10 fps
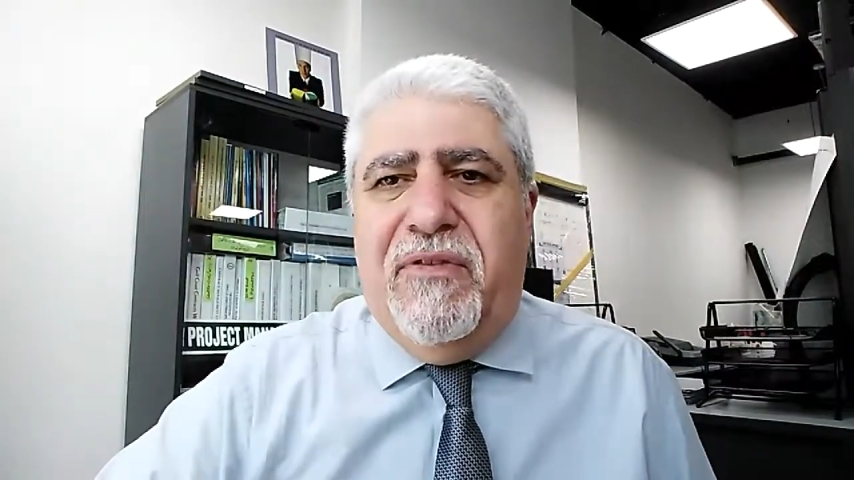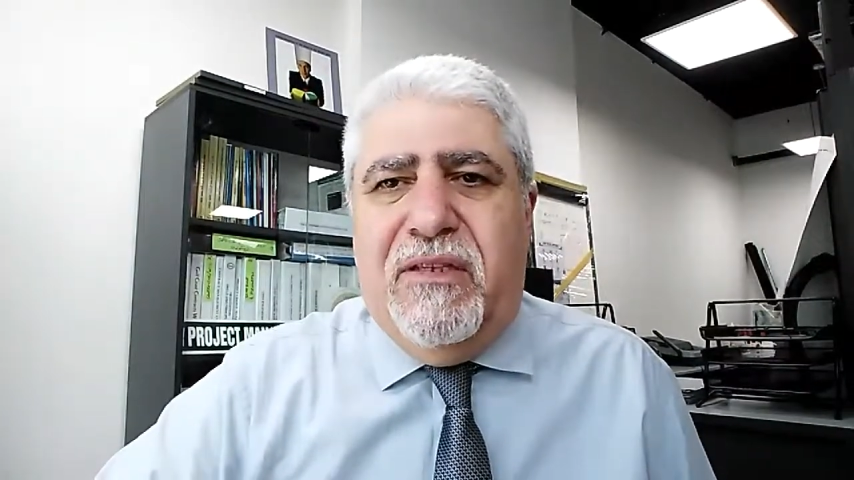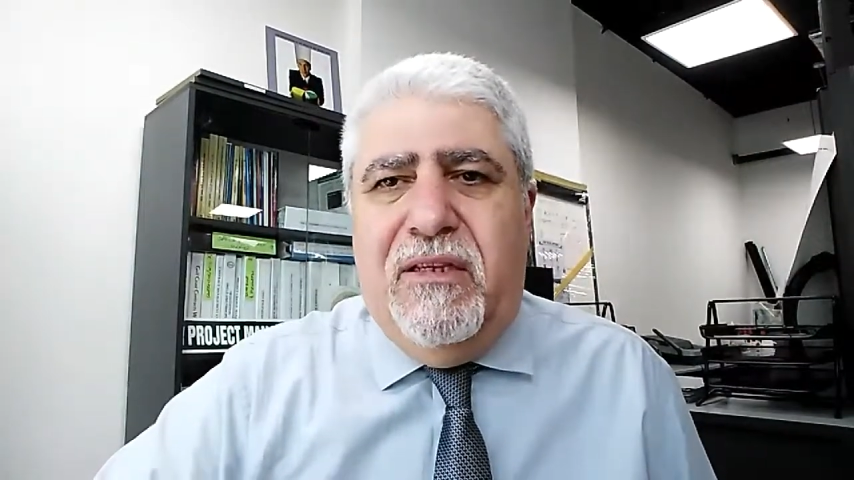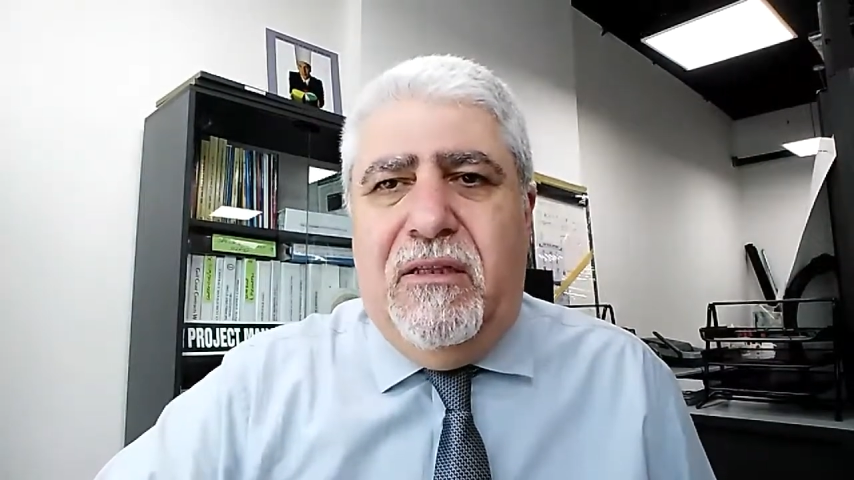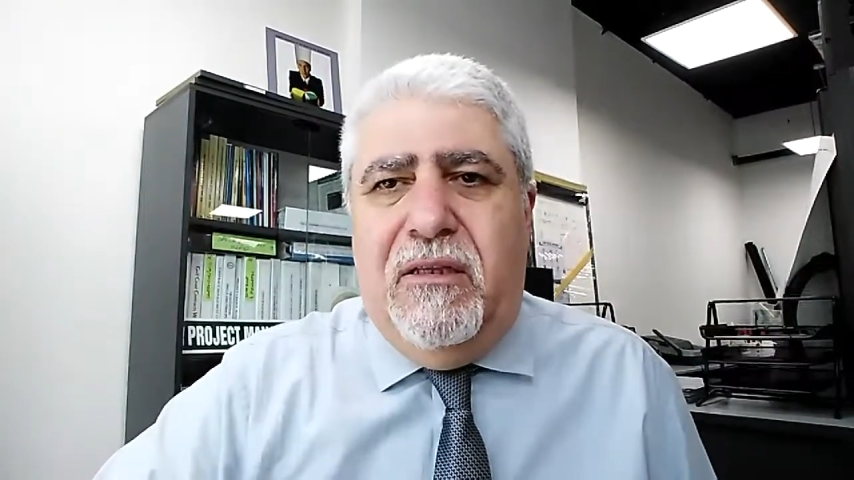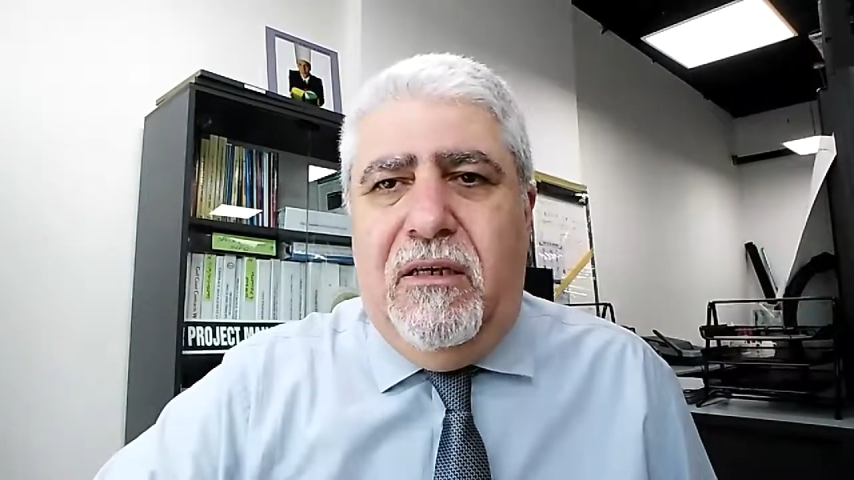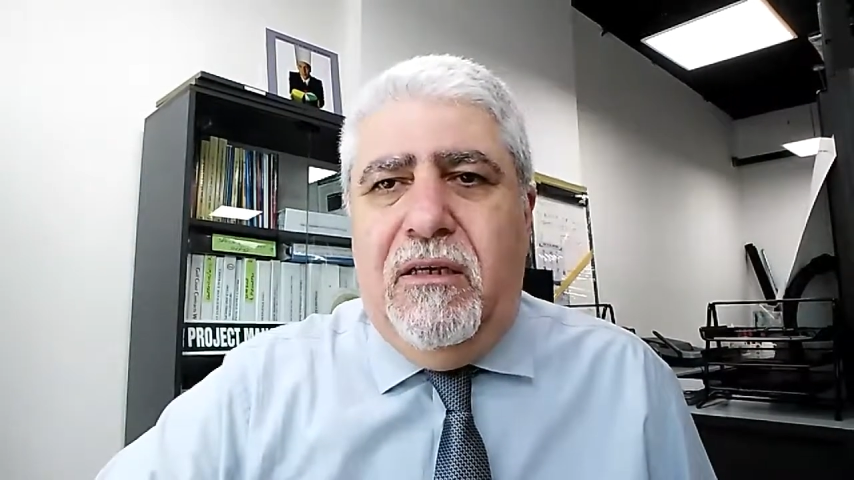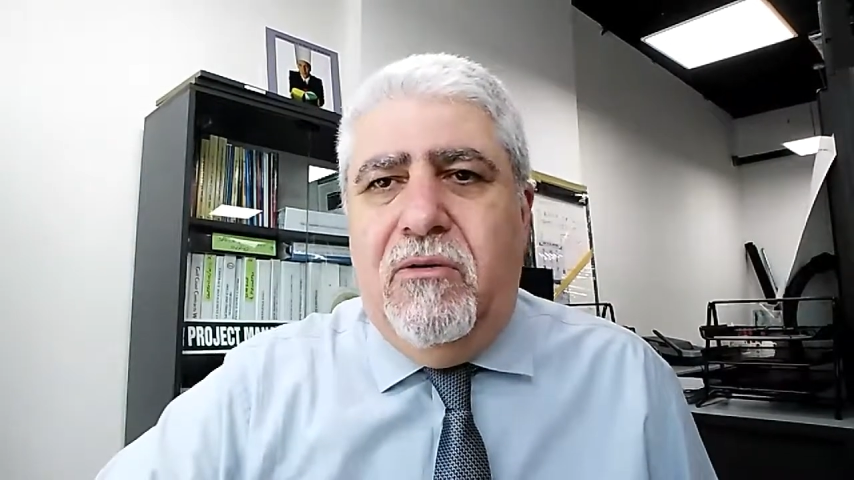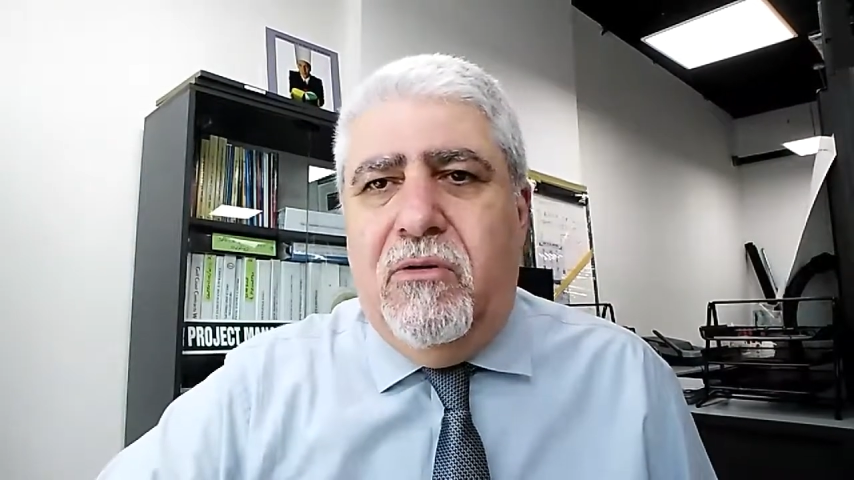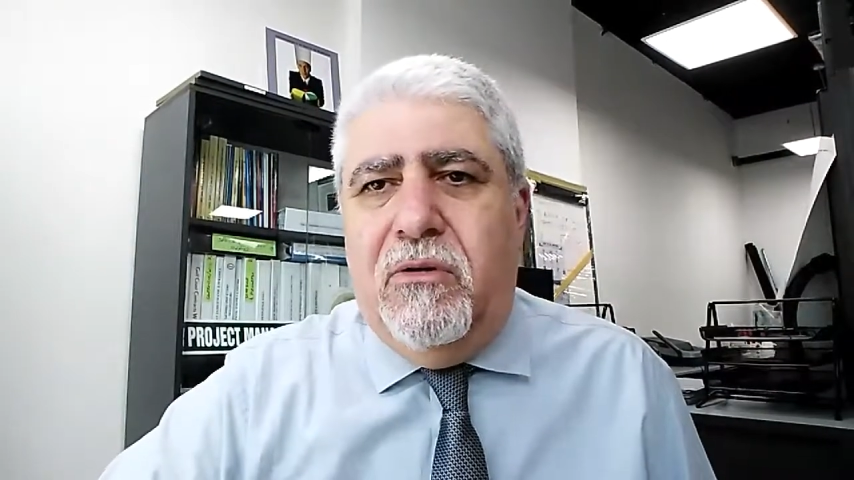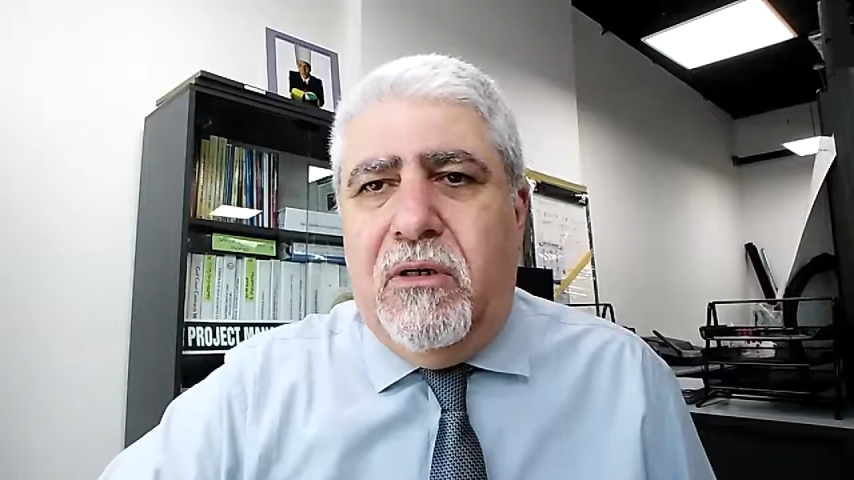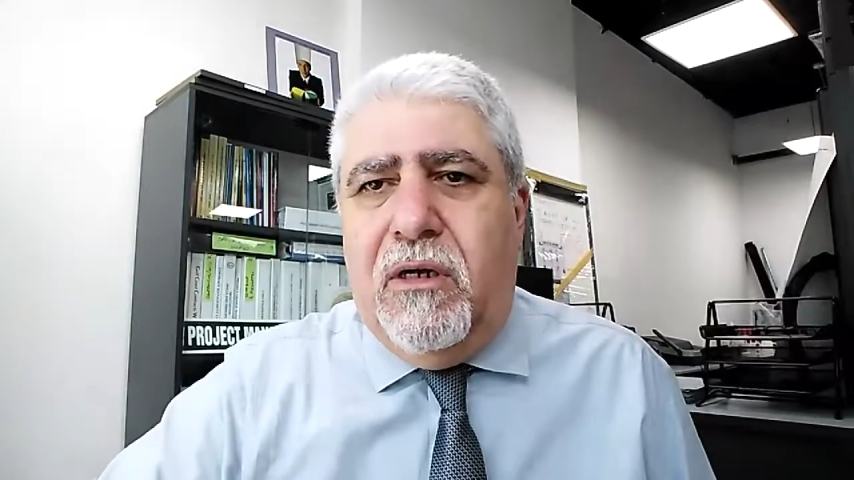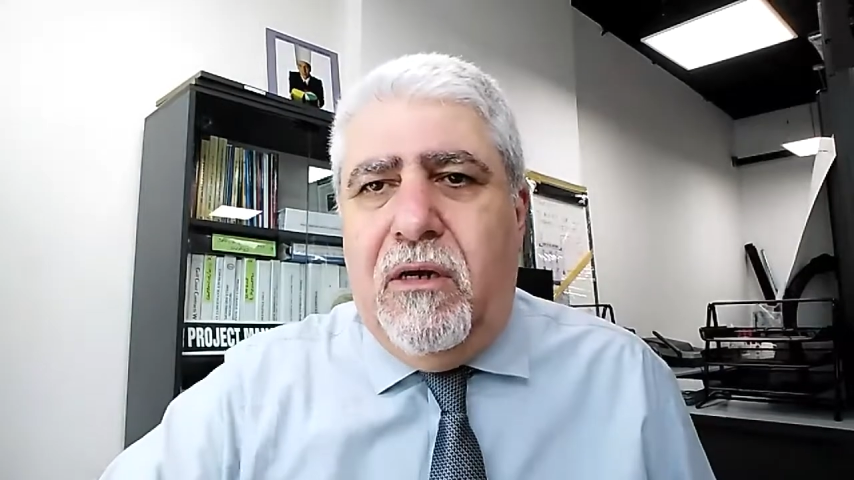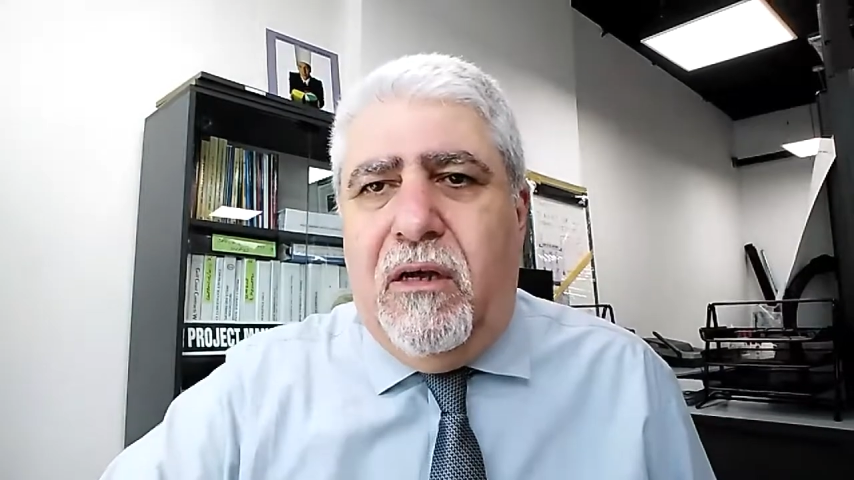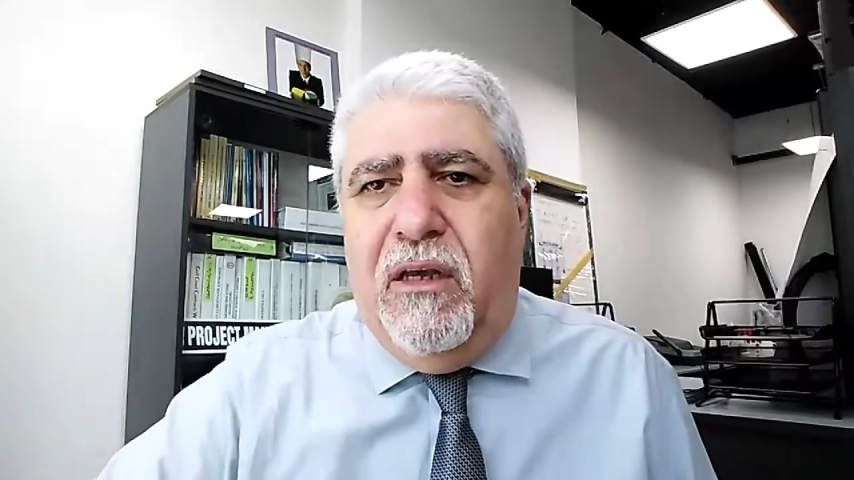facility or uh,